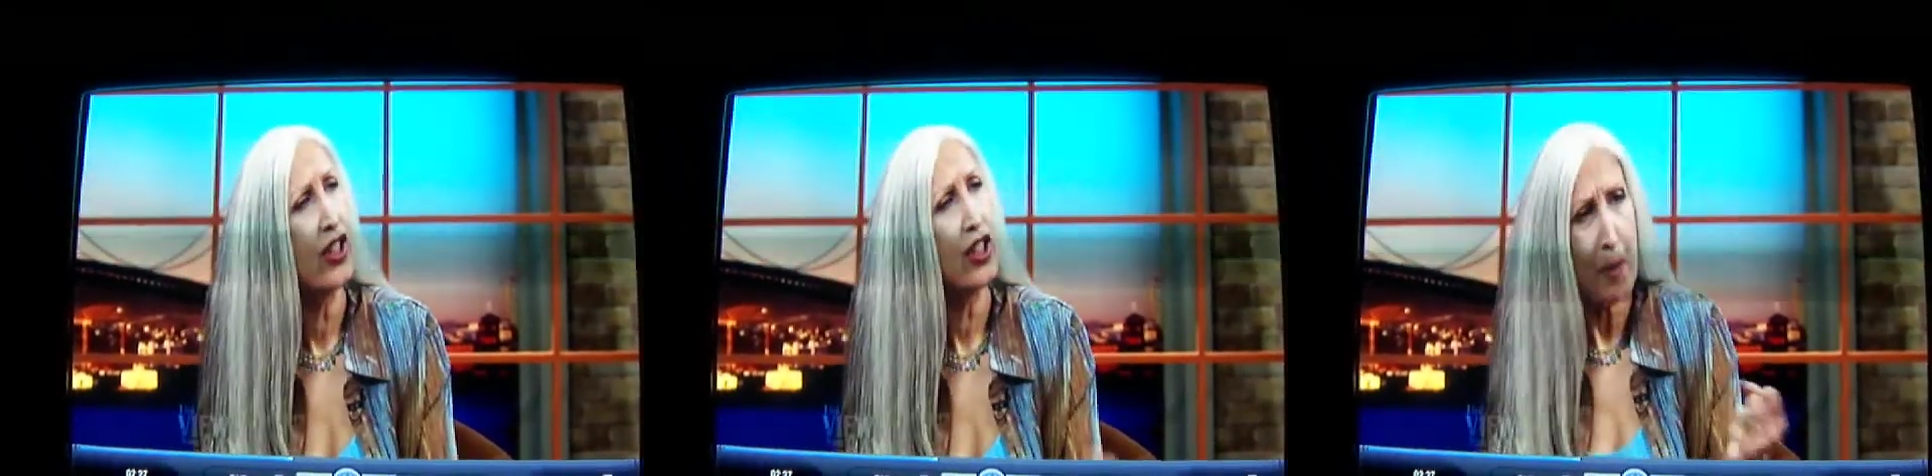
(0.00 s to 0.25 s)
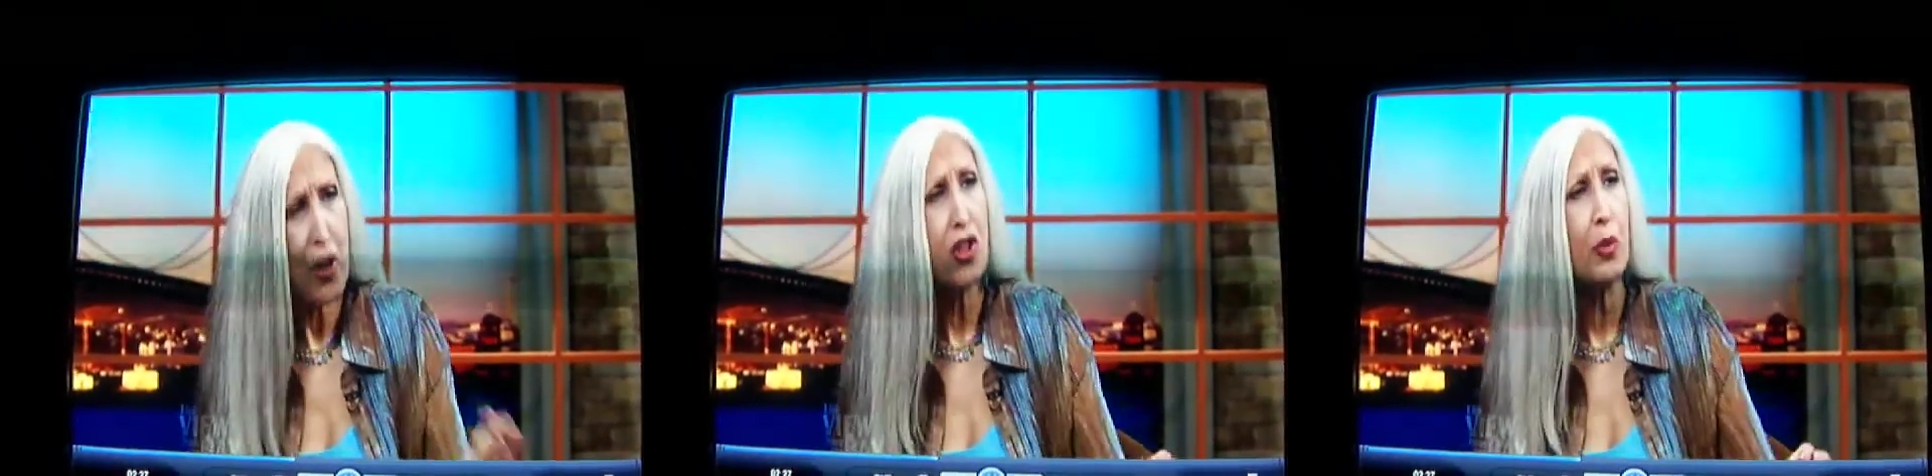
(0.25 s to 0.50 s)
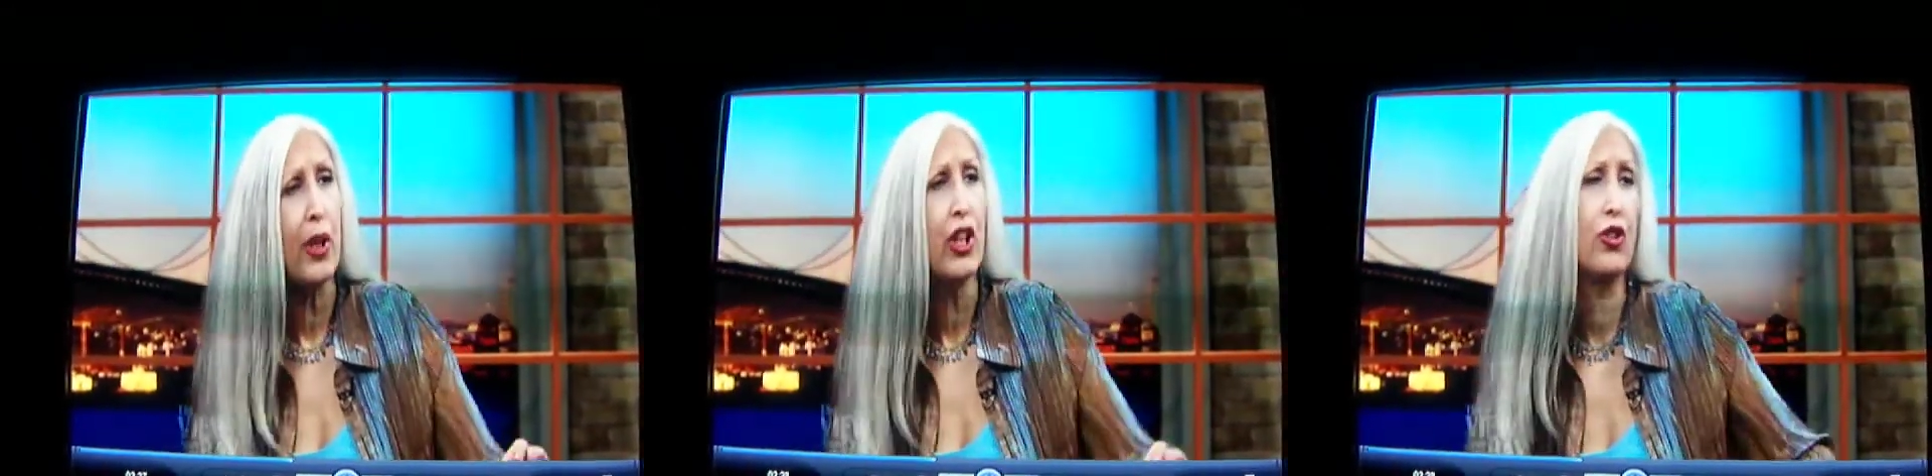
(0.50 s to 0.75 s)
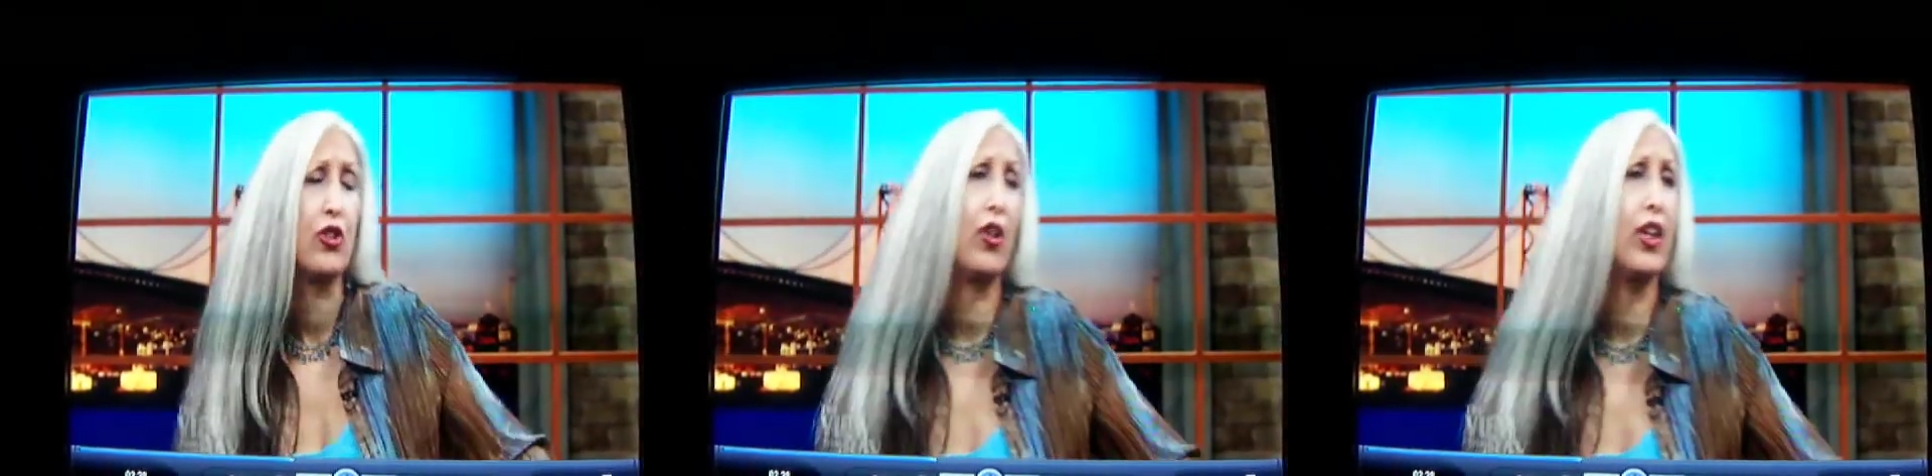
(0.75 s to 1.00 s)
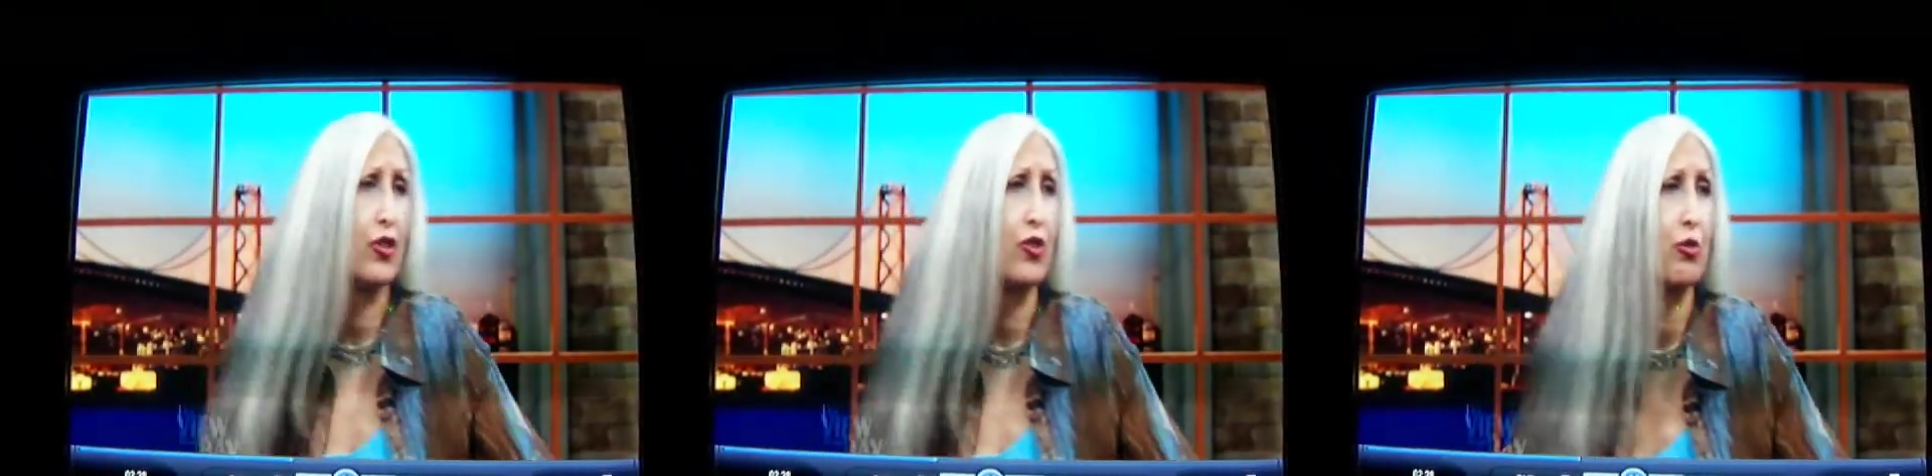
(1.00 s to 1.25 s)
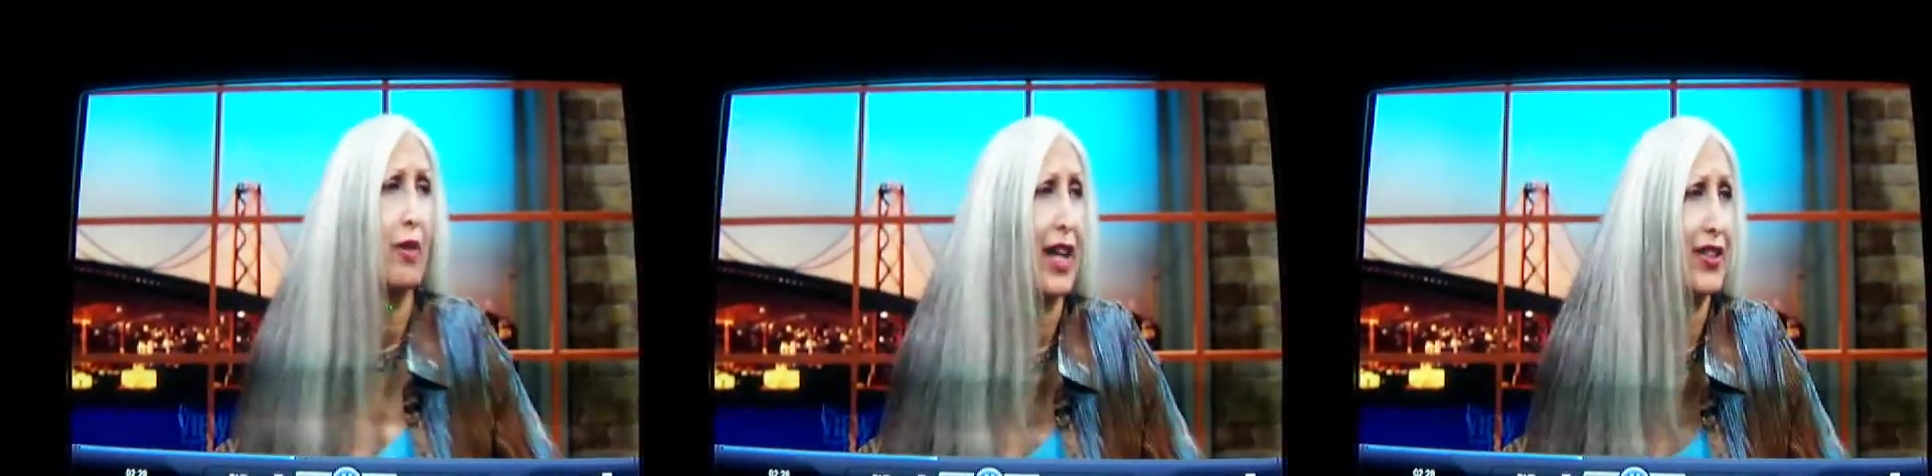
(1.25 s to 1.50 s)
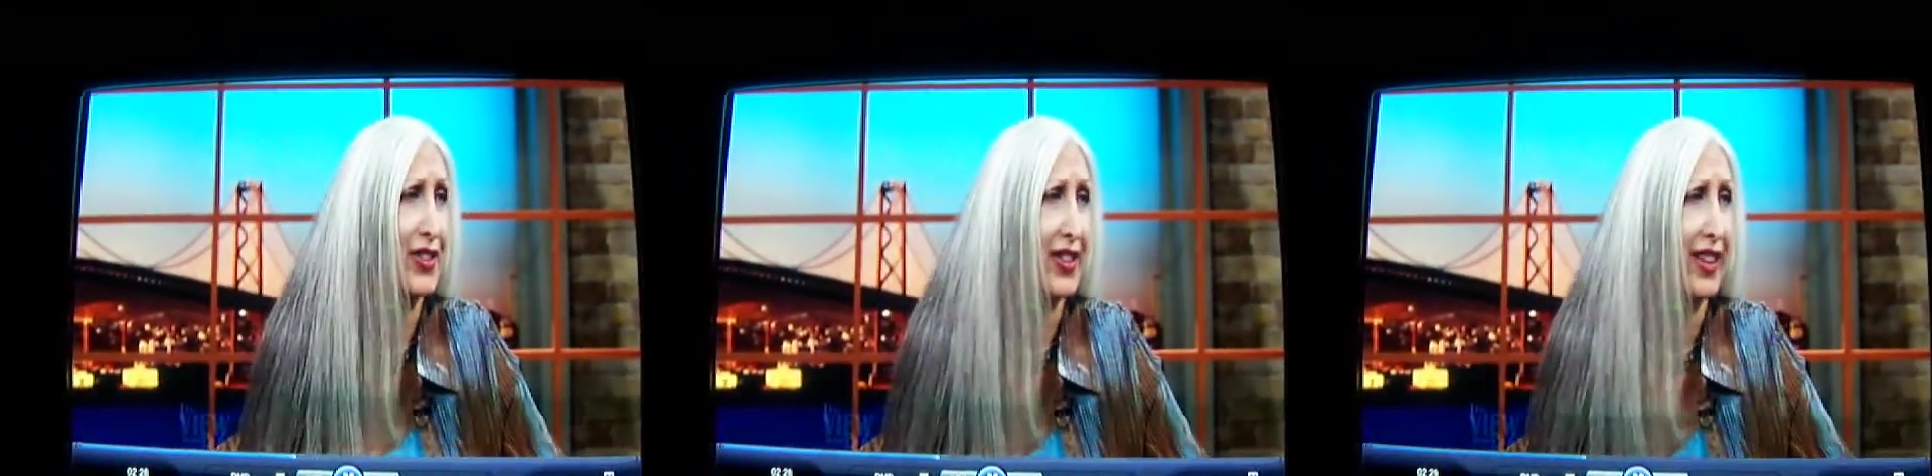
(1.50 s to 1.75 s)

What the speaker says: especially when they're under duress.